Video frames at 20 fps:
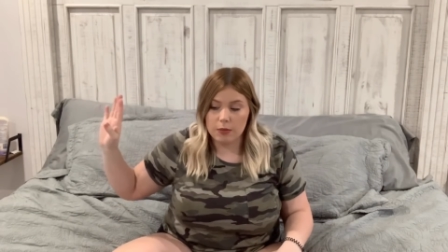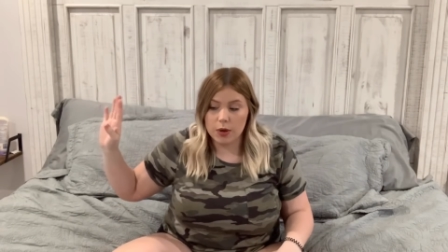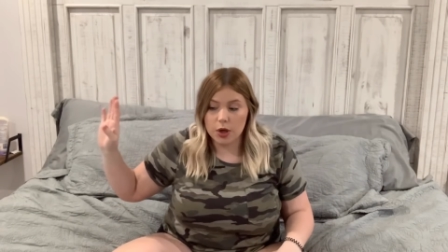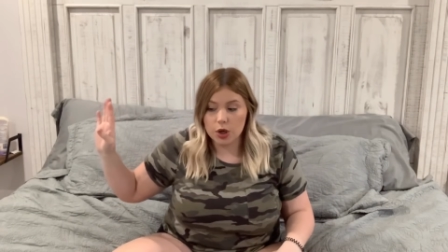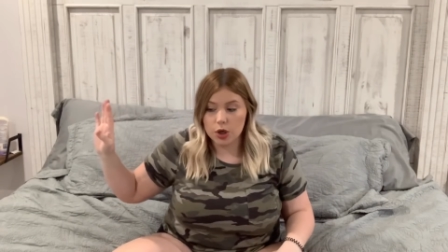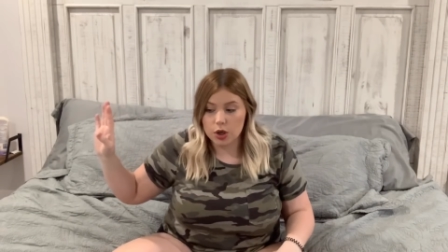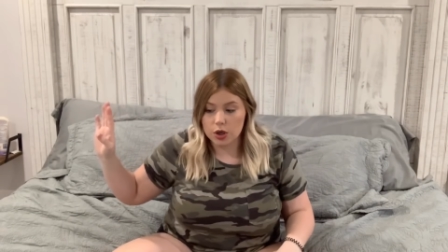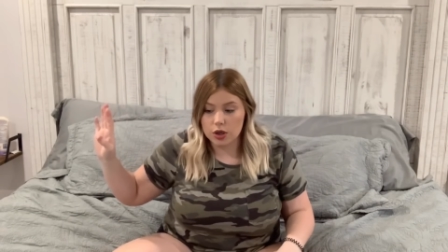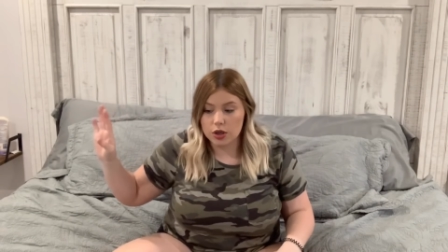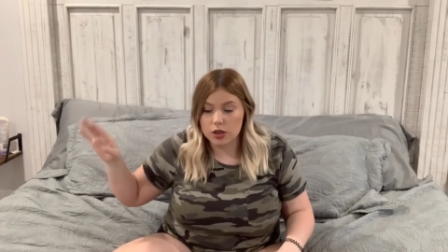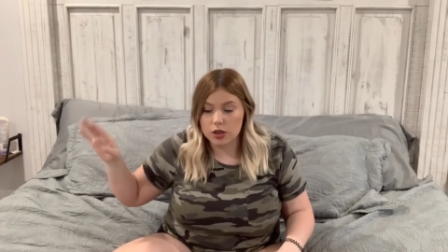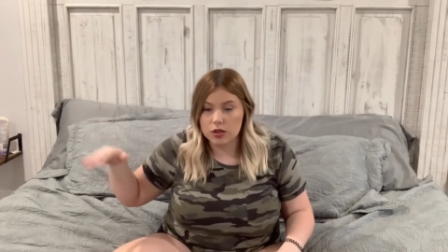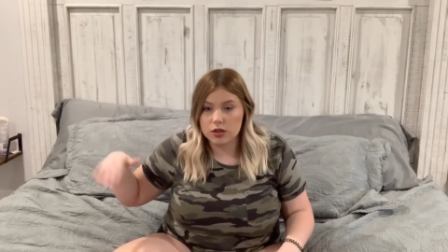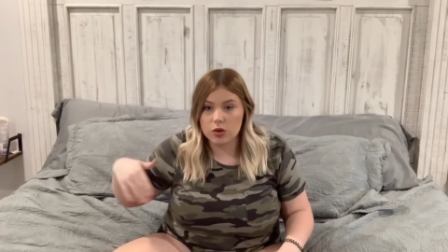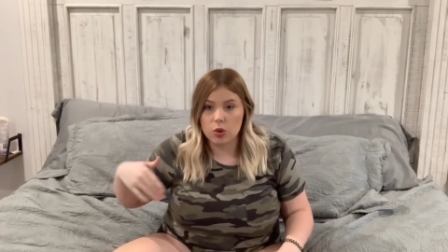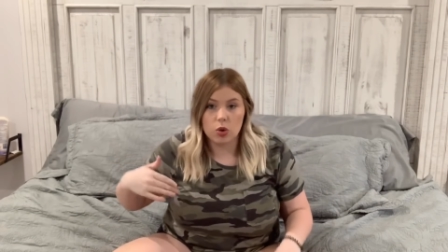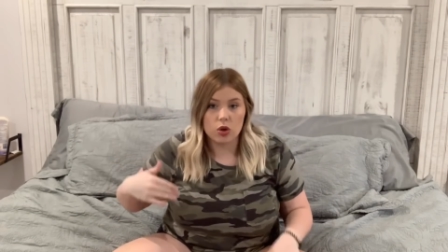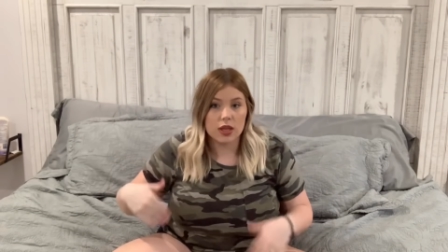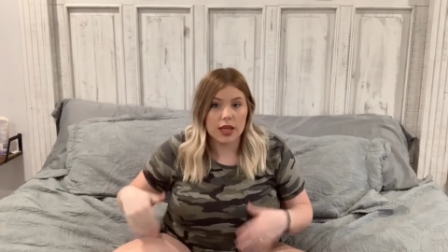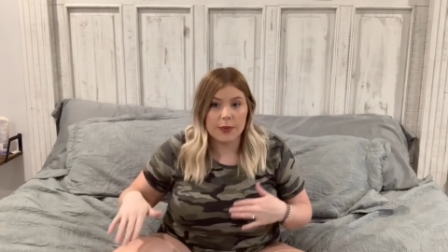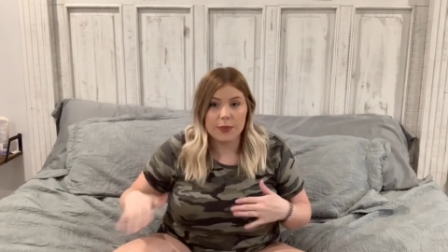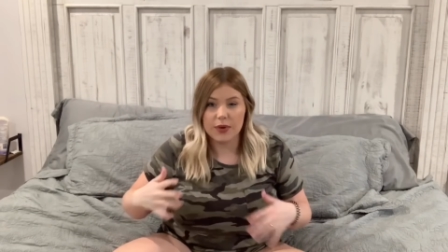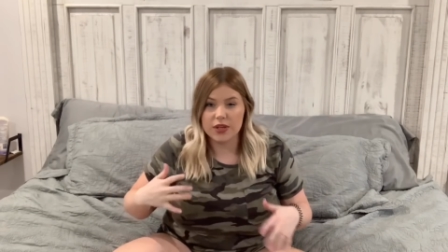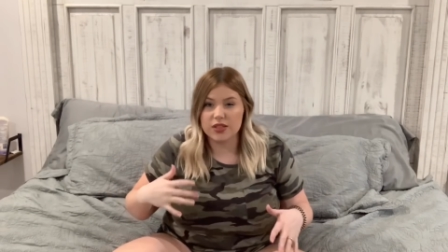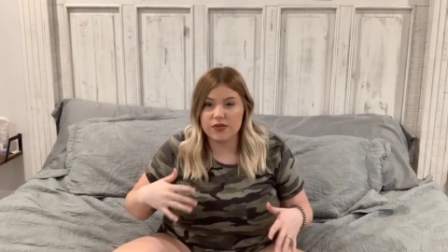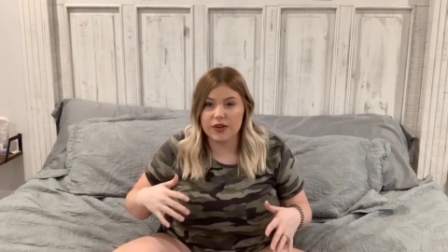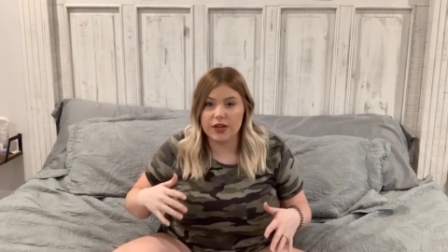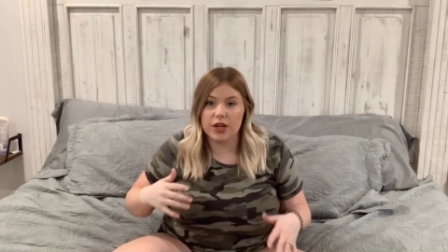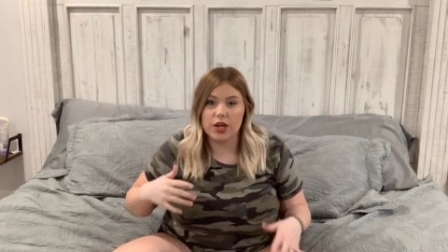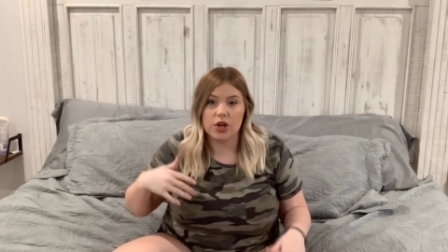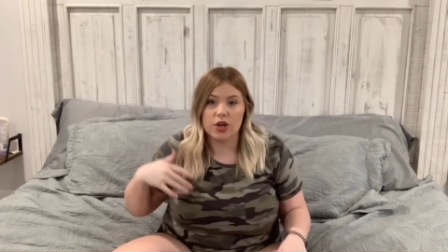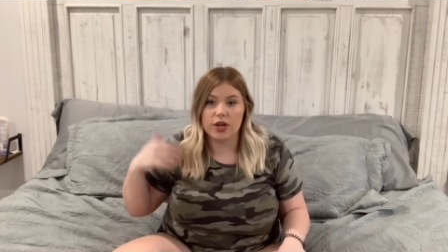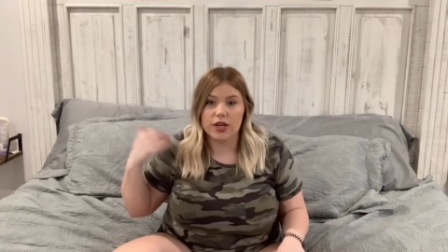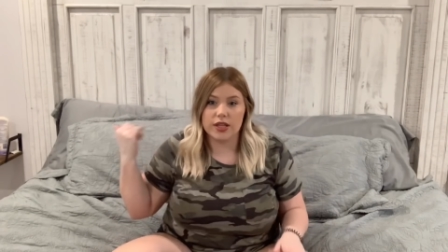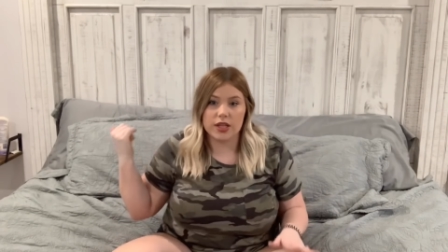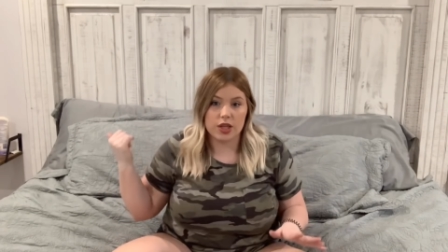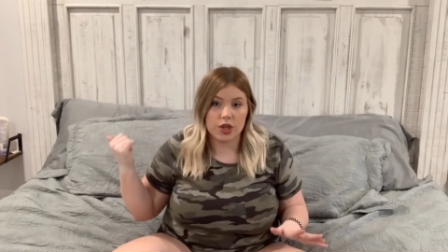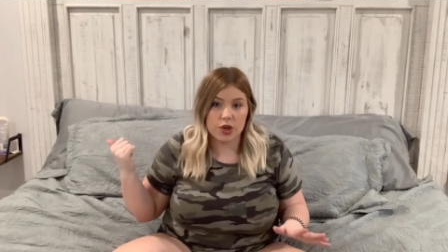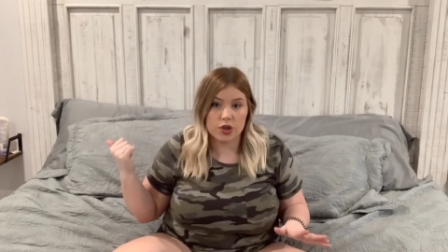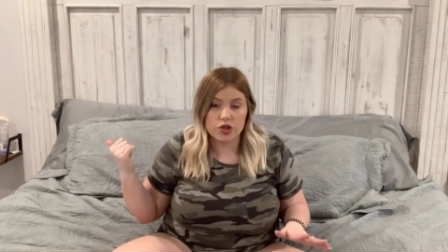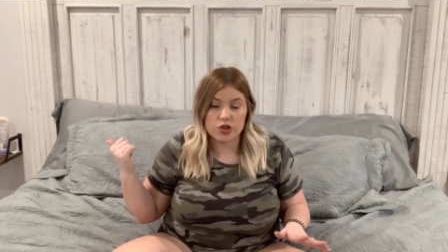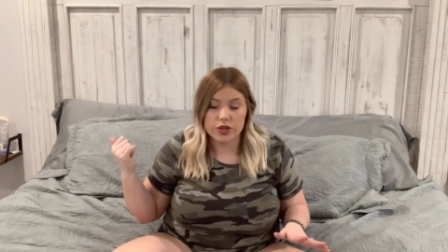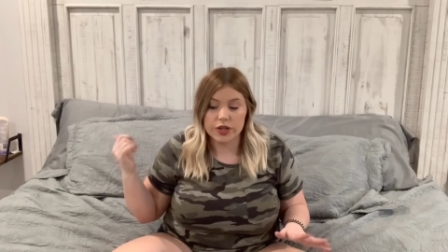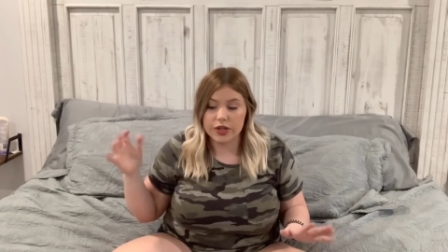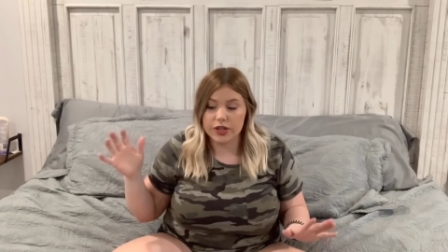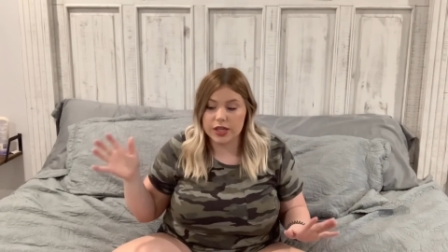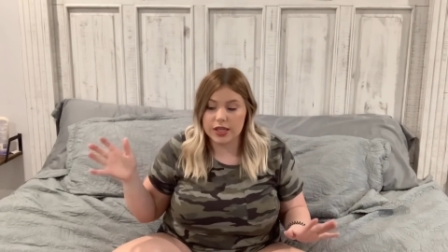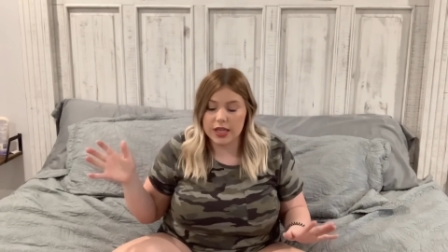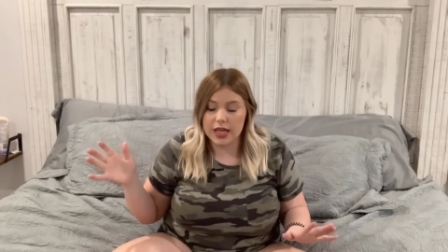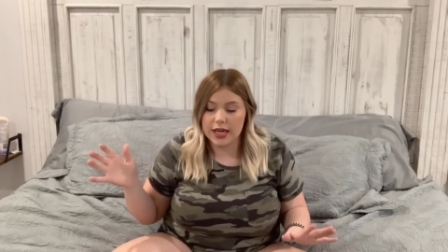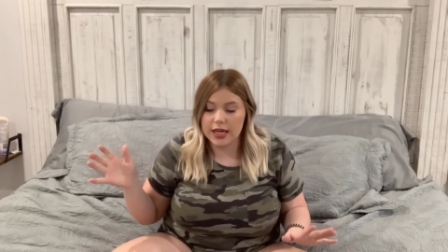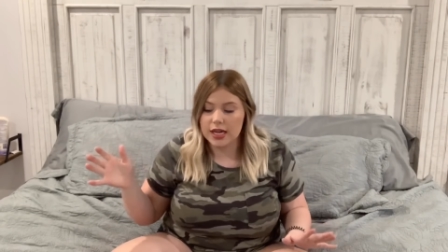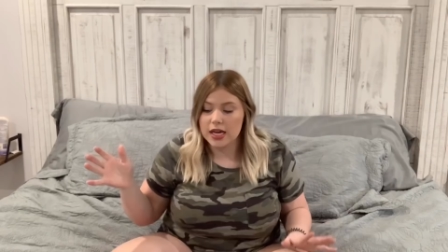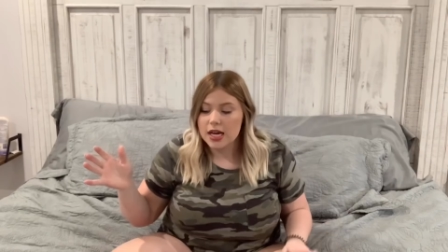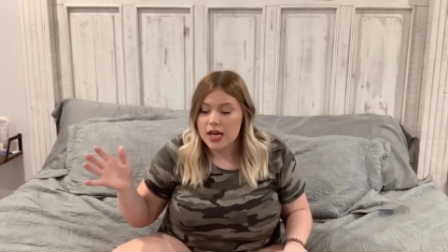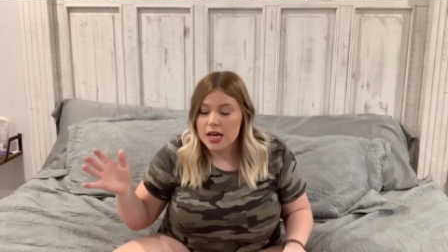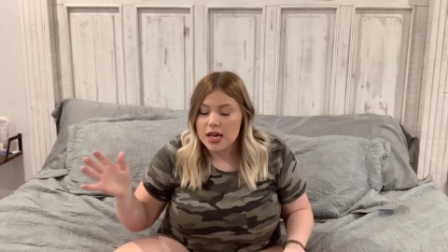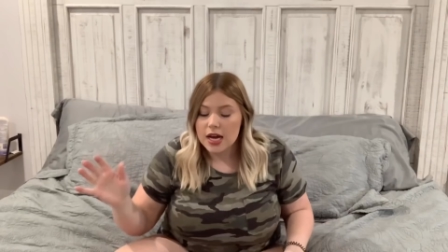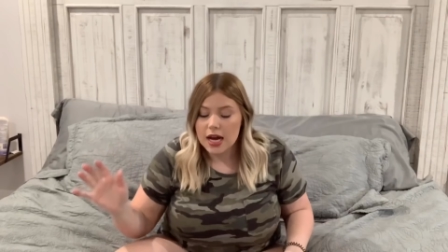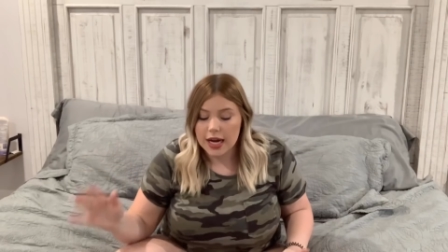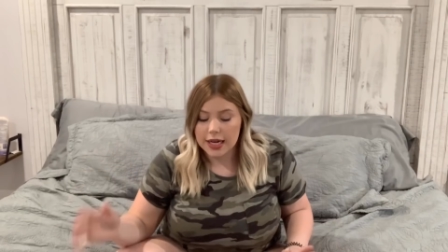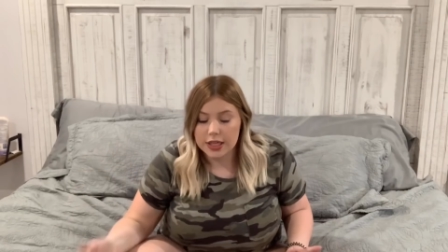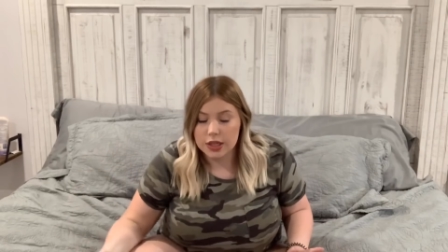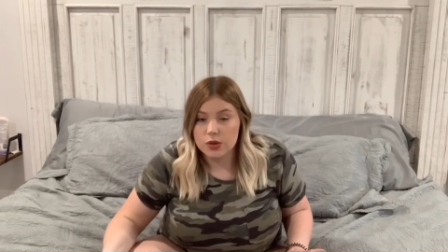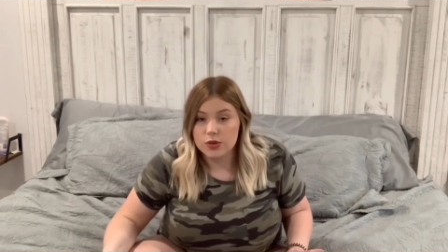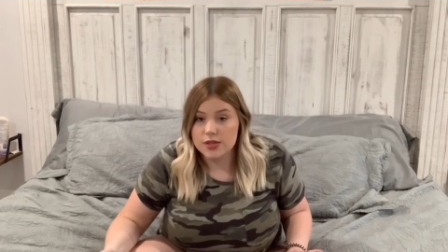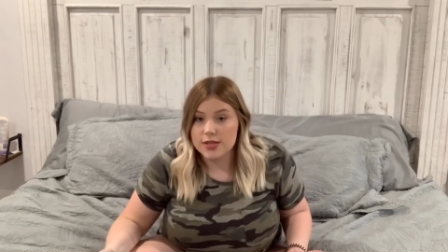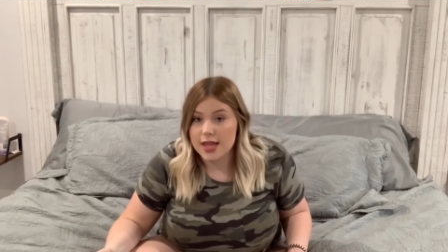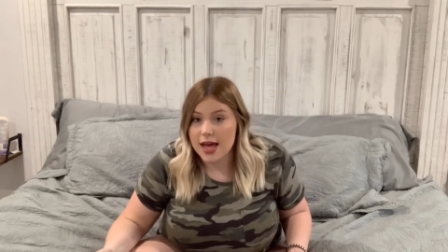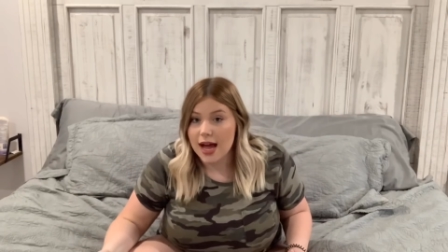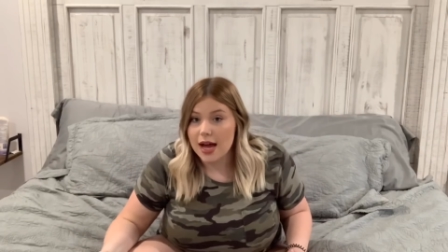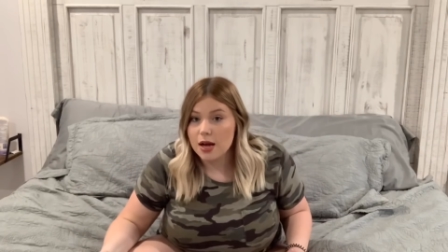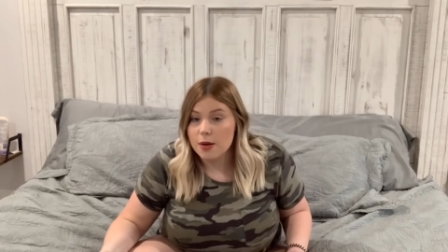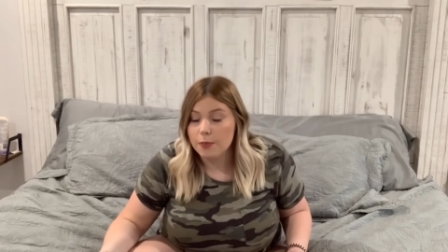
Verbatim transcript: her or like breastfeeding her in the nursery or anything, I use that.